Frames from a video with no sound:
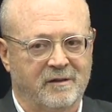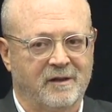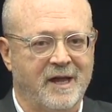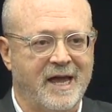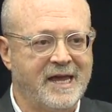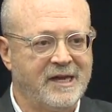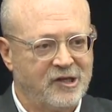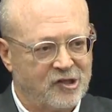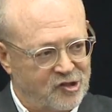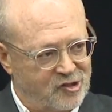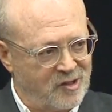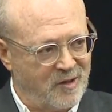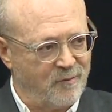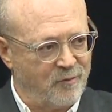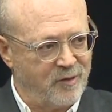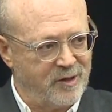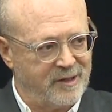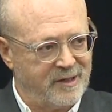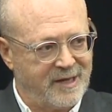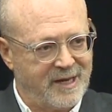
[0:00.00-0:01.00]
like
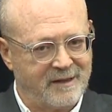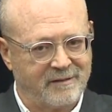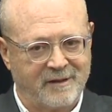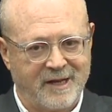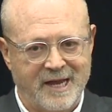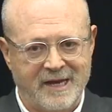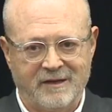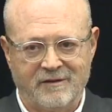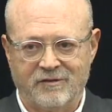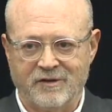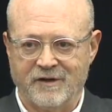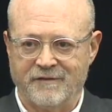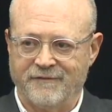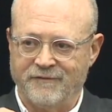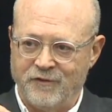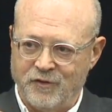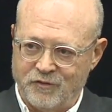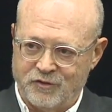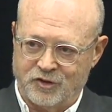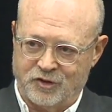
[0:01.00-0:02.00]
someone and like their
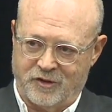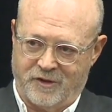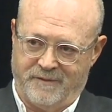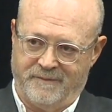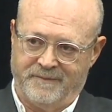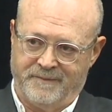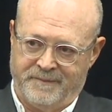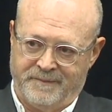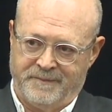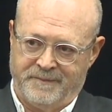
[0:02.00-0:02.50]
future,